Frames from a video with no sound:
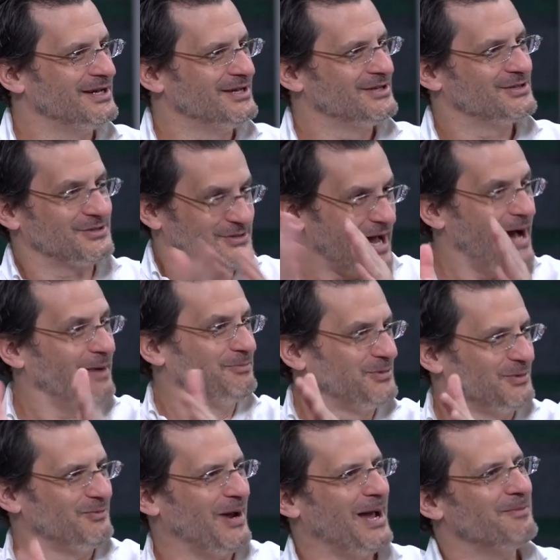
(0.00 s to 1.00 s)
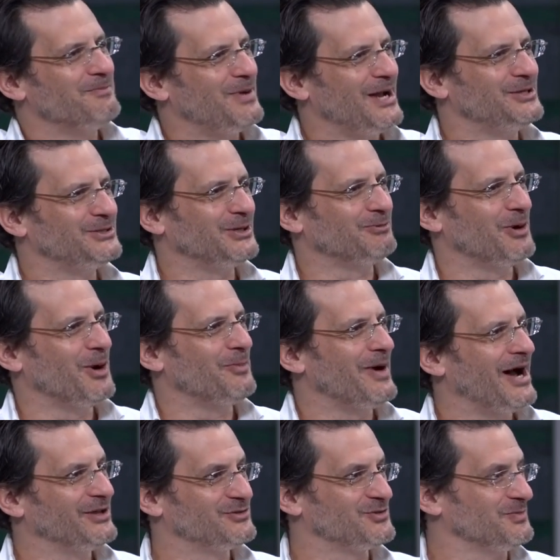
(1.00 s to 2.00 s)
stop the rampaging
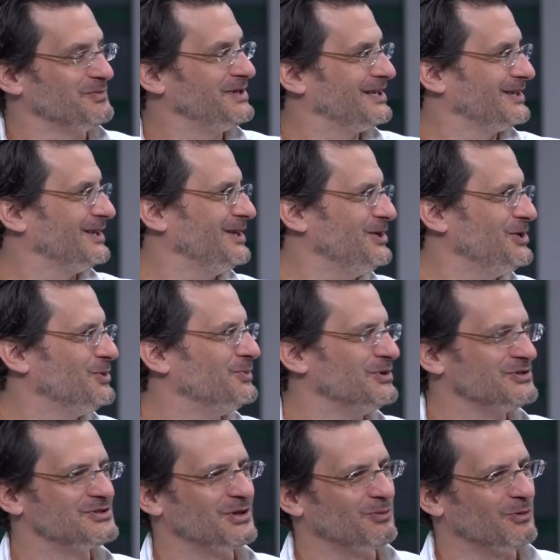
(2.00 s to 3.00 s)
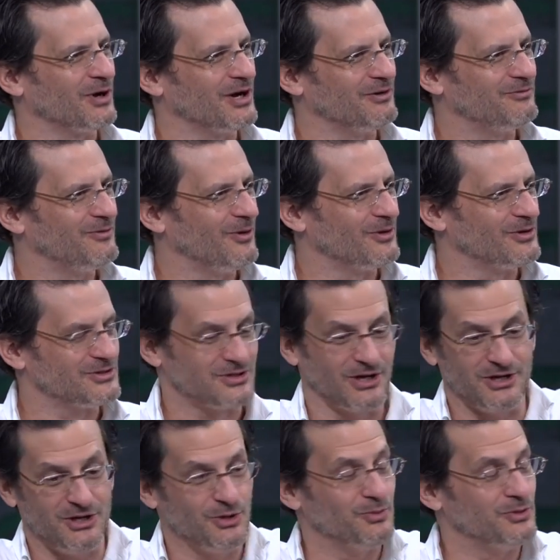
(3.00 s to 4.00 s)
robots from killing humans, that we're going to focus
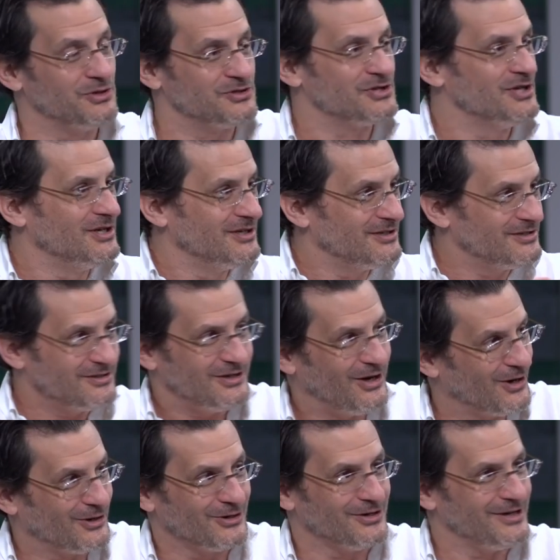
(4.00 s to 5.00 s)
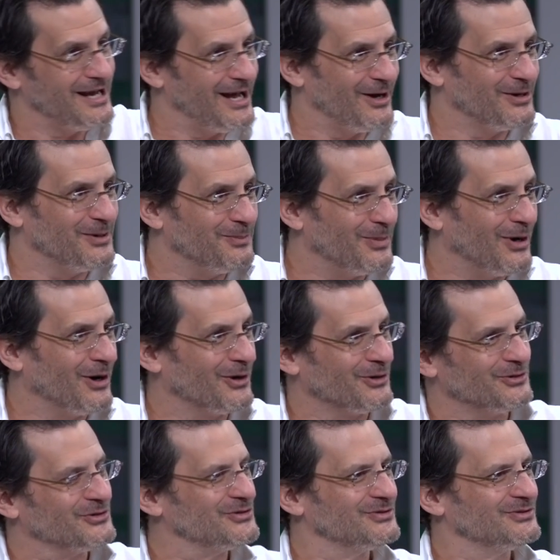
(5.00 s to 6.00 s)
on humans hunkered down in
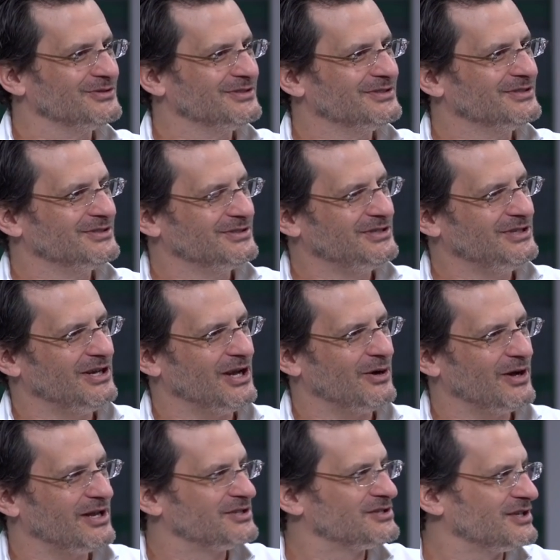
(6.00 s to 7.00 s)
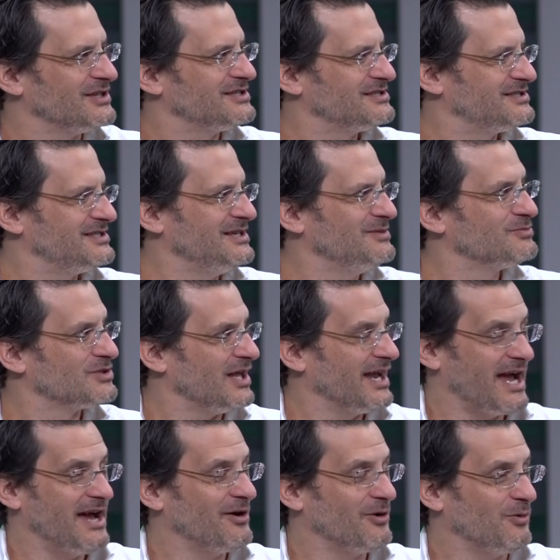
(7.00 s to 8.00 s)
bunkers, you know, and it's going to, seems
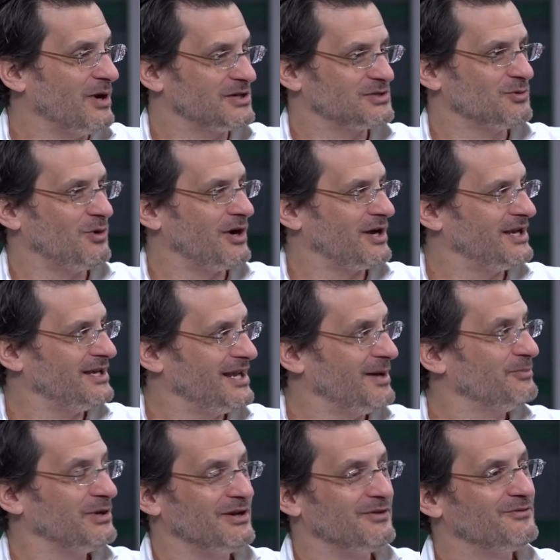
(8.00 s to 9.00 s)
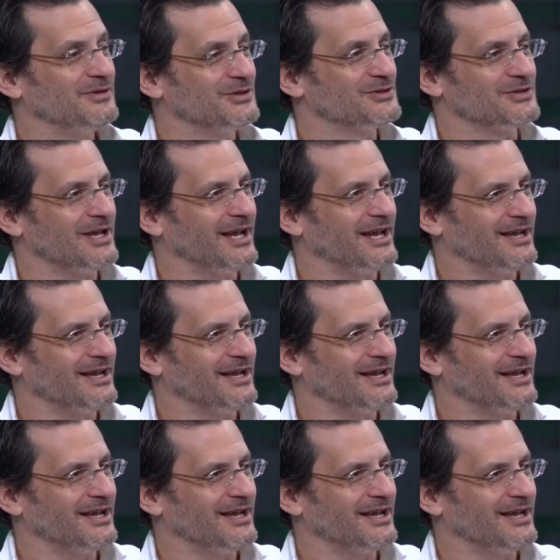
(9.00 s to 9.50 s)
like, I don't watch The Walking Dead, but it feels like